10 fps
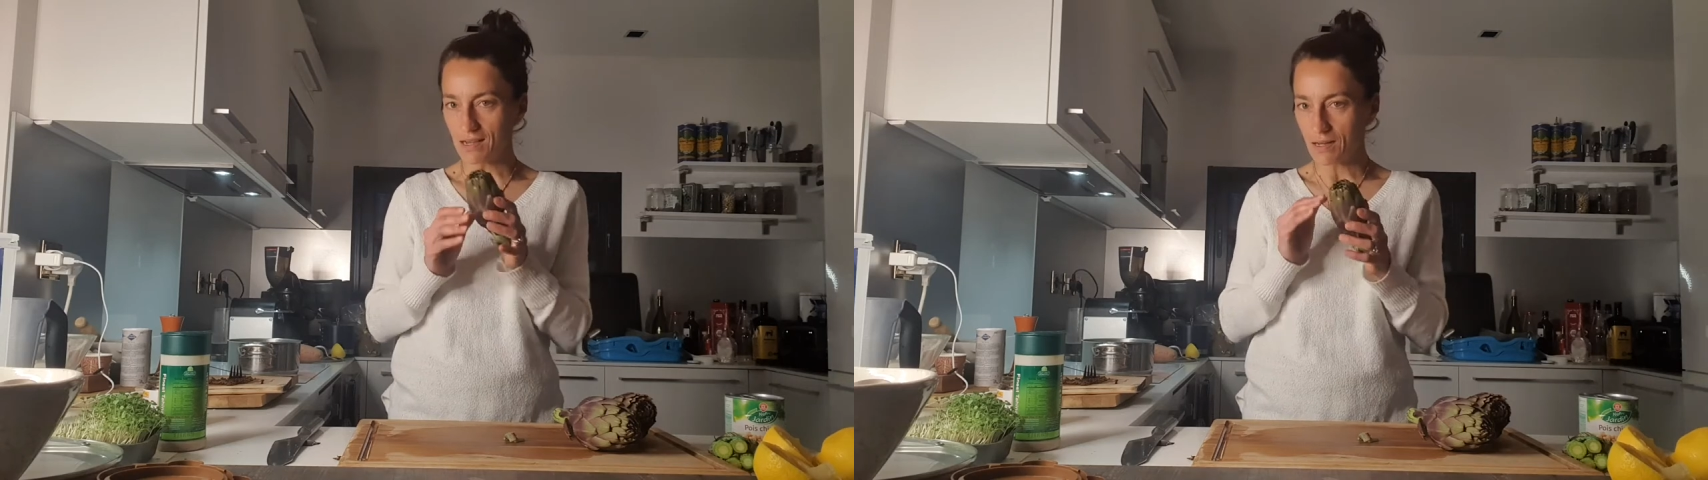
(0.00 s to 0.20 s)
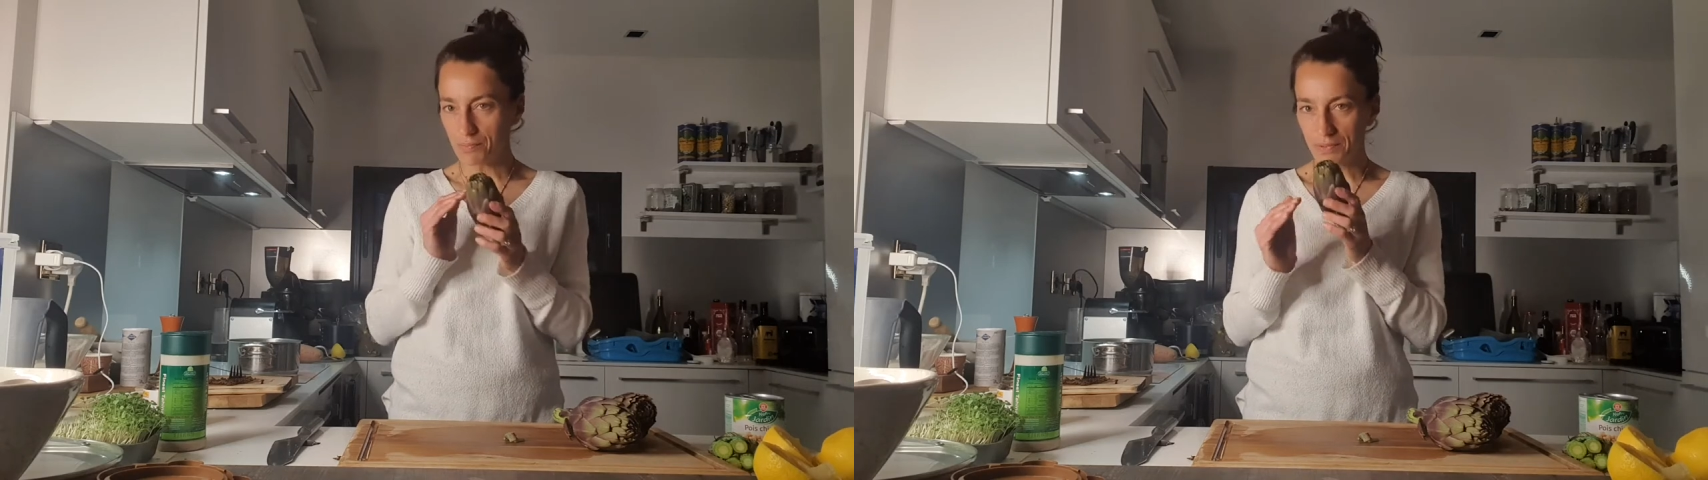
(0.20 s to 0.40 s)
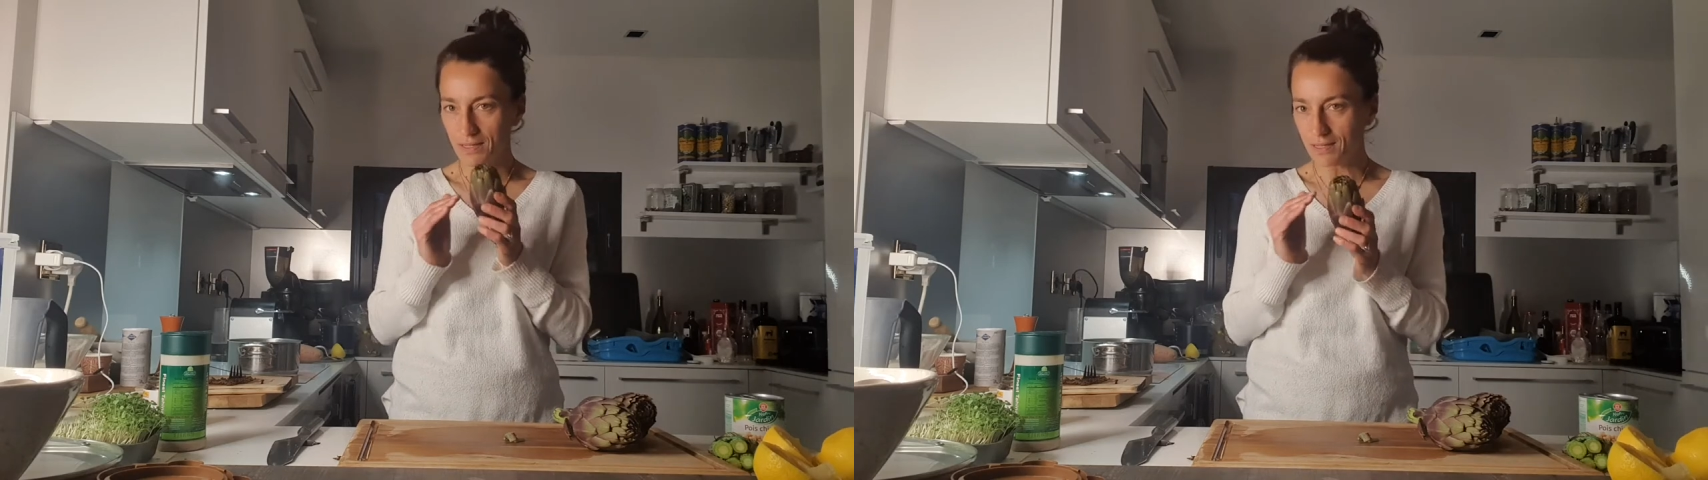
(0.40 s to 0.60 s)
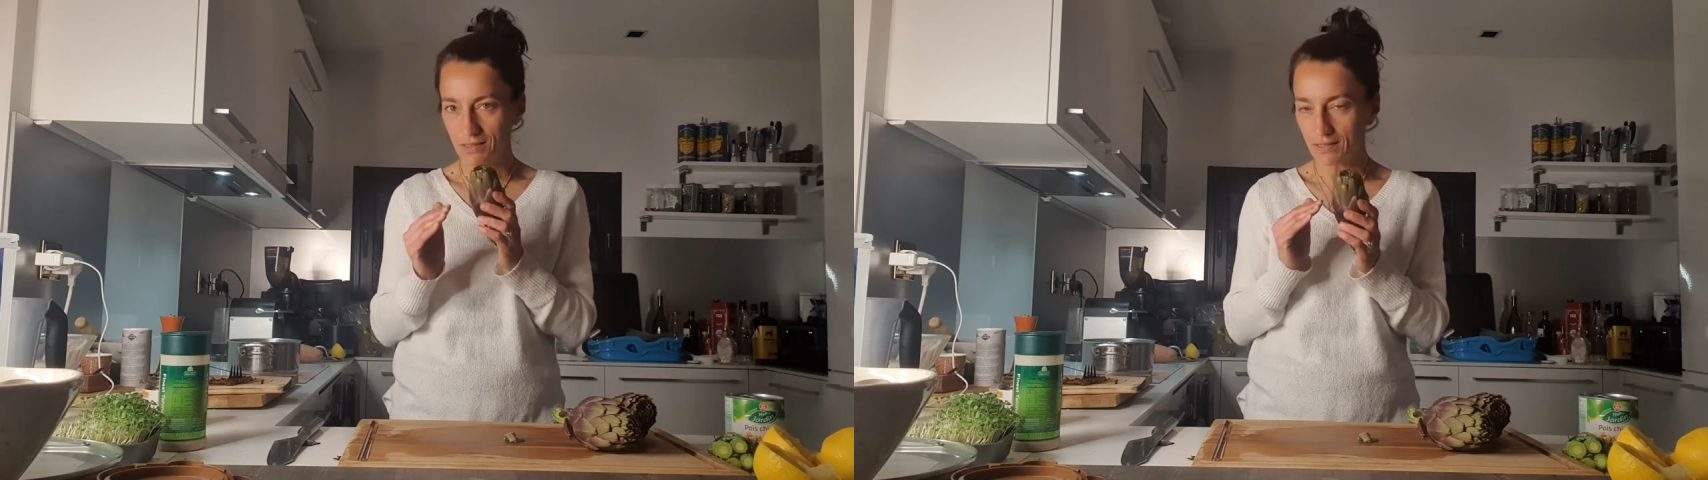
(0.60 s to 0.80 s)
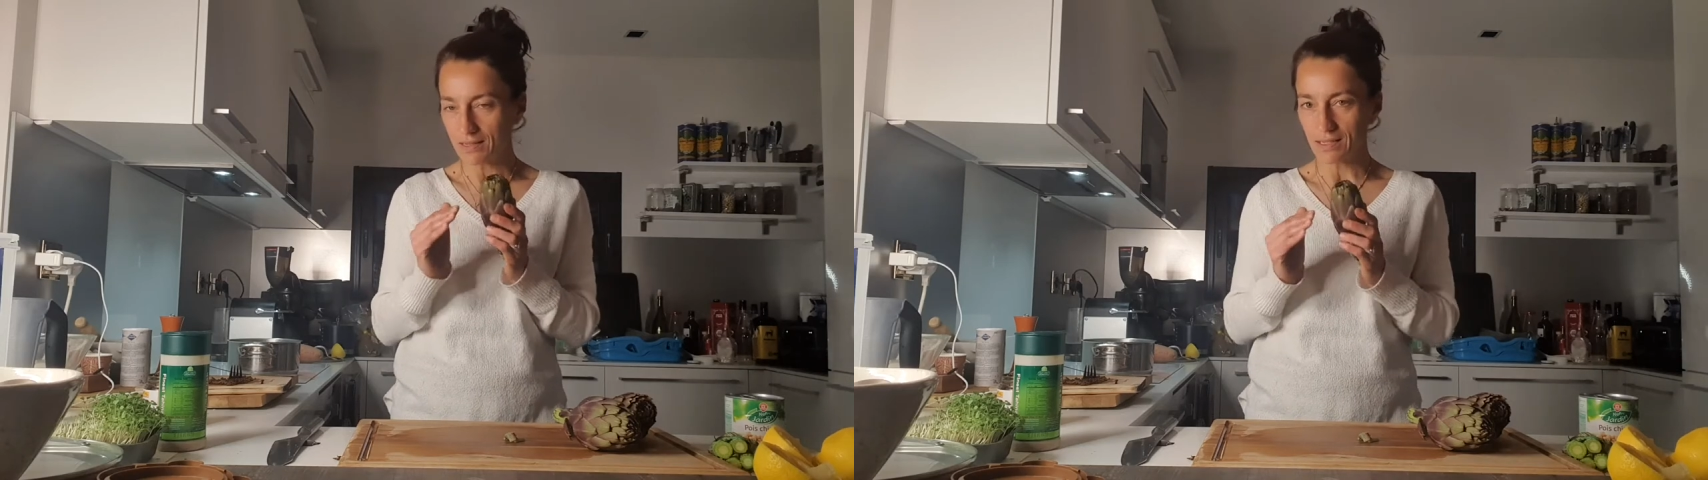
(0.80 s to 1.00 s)
up
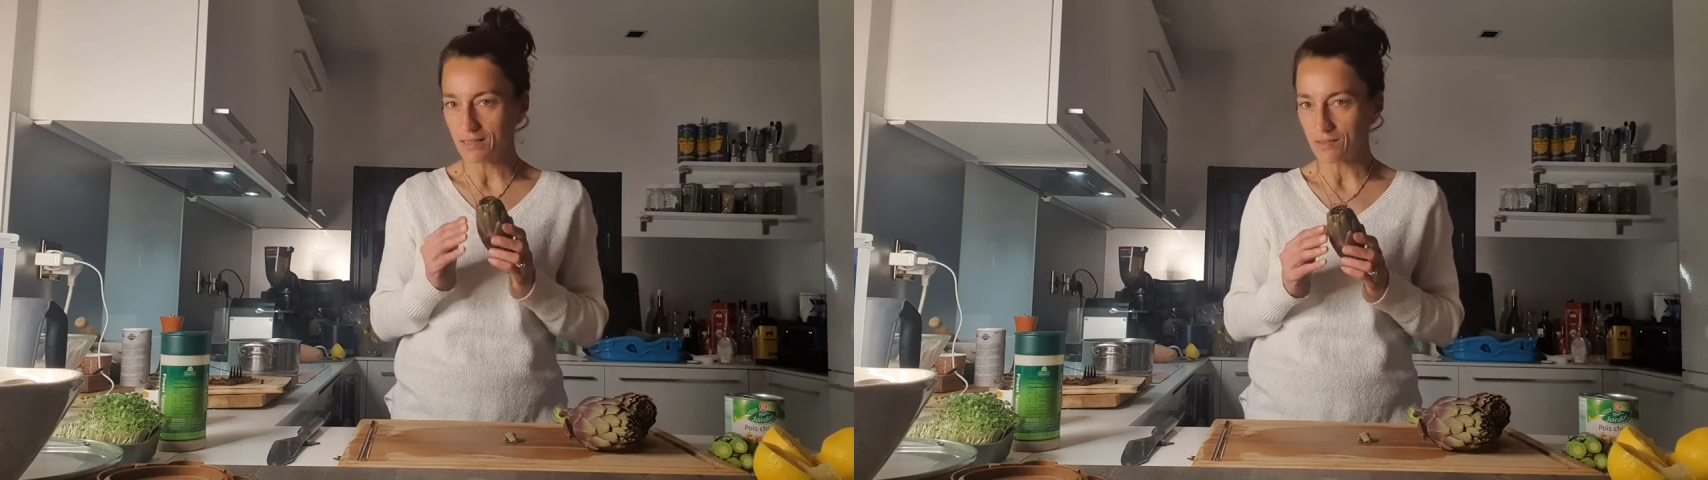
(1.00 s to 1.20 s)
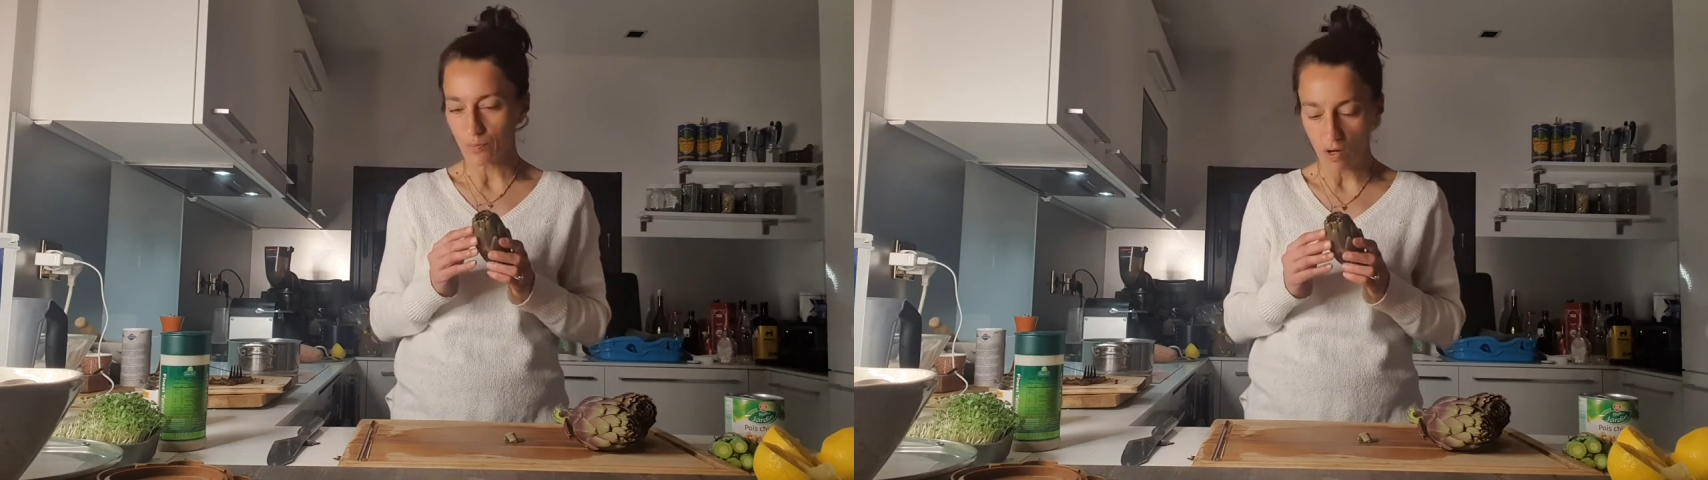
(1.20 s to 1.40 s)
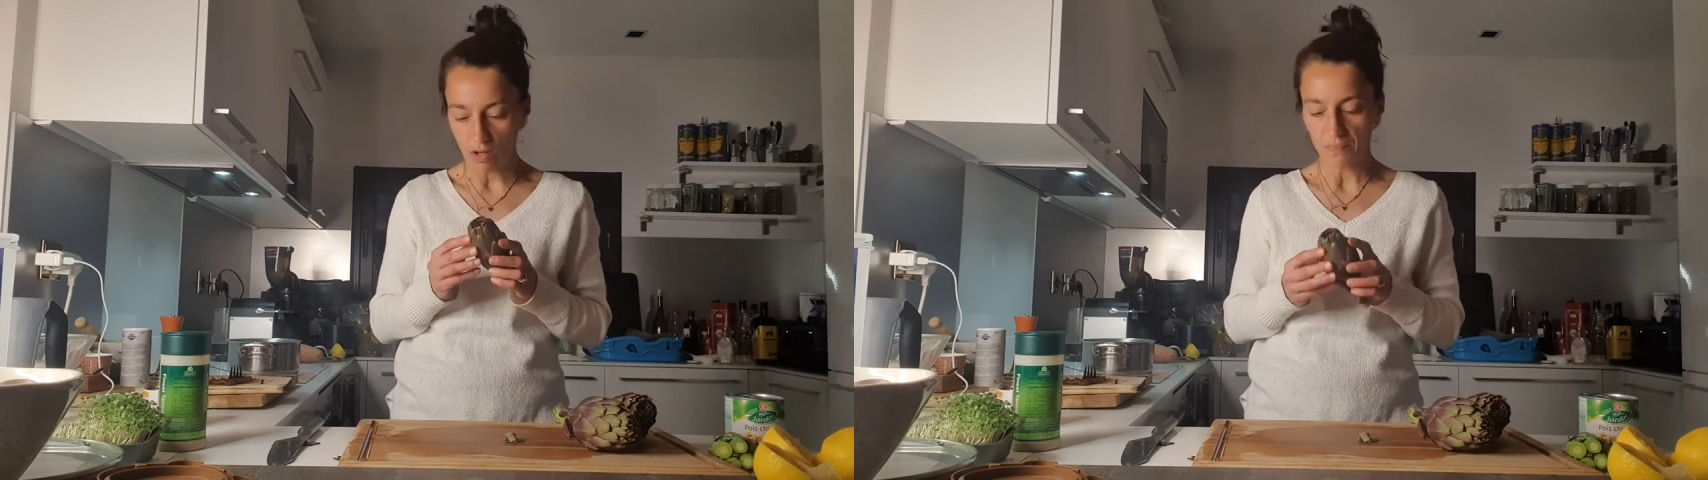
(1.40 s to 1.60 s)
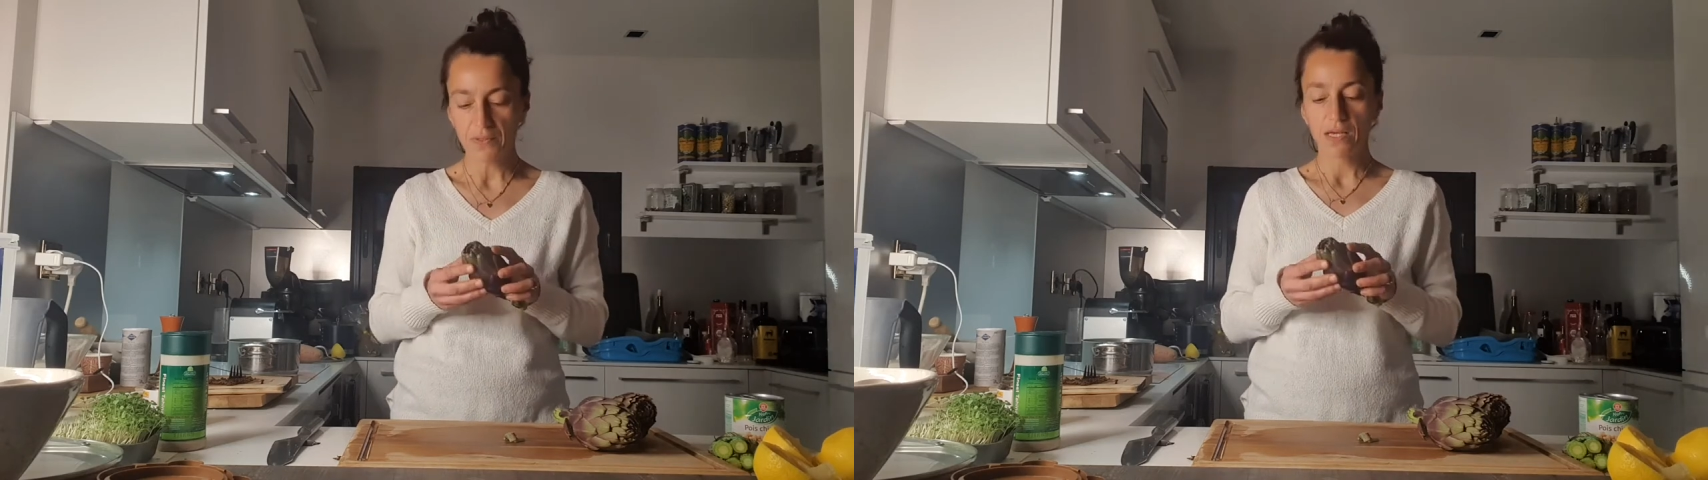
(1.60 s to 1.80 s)
and eat them raw.